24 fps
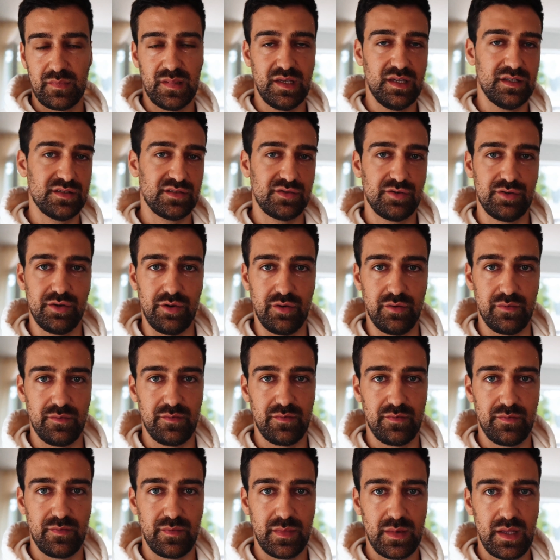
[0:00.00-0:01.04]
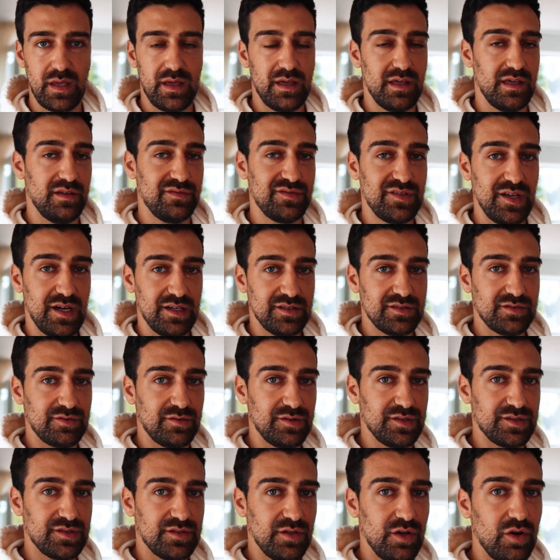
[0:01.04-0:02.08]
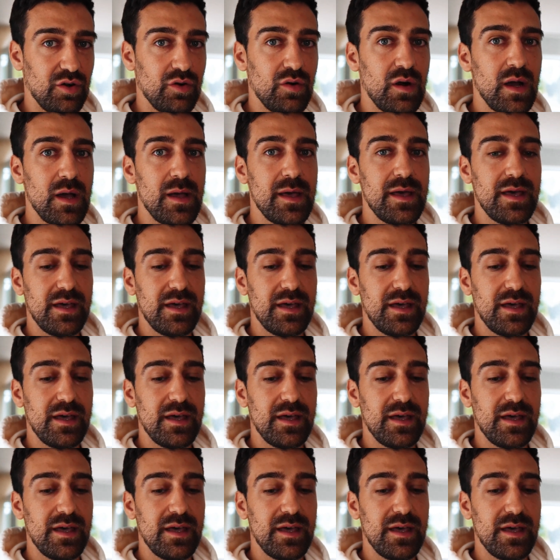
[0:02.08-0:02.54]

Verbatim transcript: Yes or no? If the answer is no,